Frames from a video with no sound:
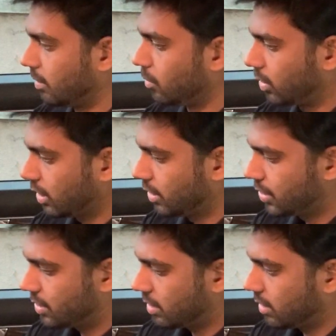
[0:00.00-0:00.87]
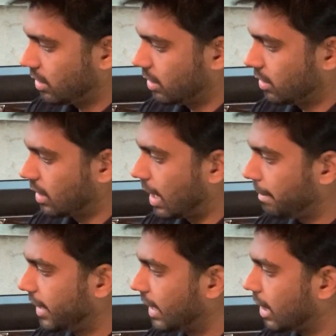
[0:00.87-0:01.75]
motors
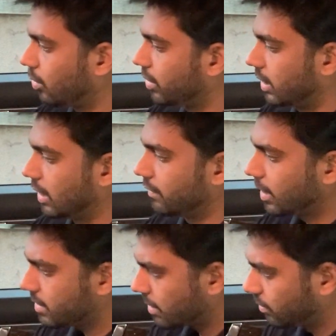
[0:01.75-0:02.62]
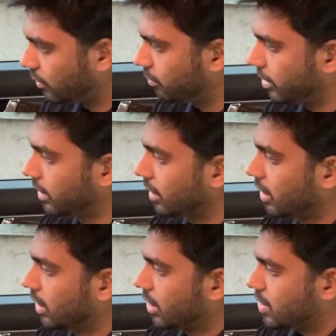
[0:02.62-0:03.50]
up and down, give them some movement
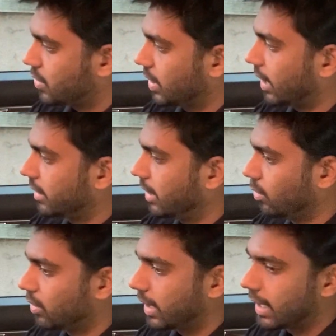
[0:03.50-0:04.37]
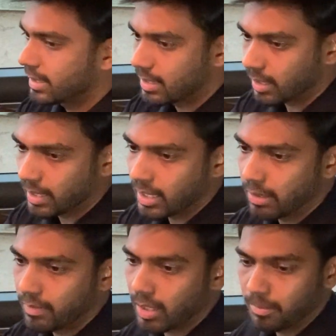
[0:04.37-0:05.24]
so that they don't get stuck
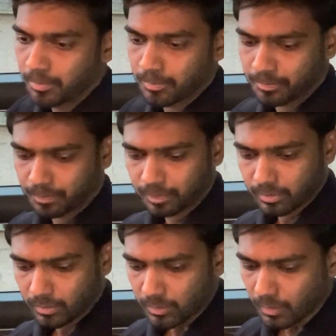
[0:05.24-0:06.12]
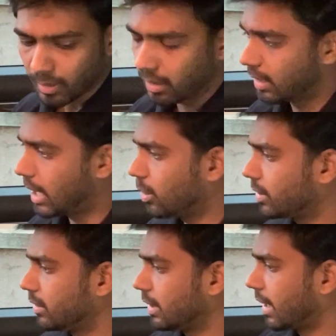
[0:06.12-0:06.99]
anywhere. Now
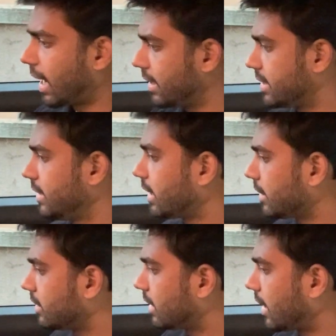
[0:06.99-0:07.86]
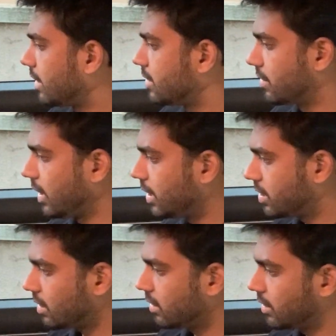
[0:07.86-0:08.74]
that I see that the car has
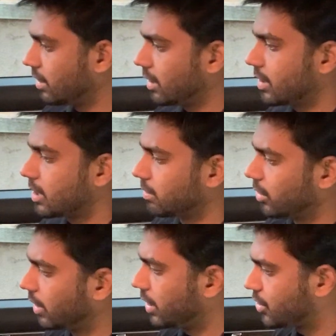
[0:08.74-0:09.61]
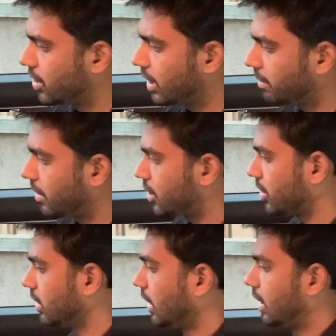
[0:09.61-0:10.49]
reached some good engine
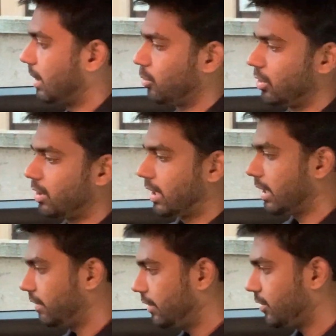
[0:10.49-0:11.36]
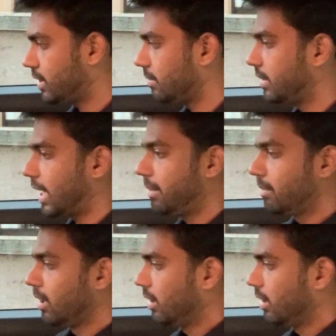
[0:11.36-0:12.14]
temperature, I'm gonna rev it for some time.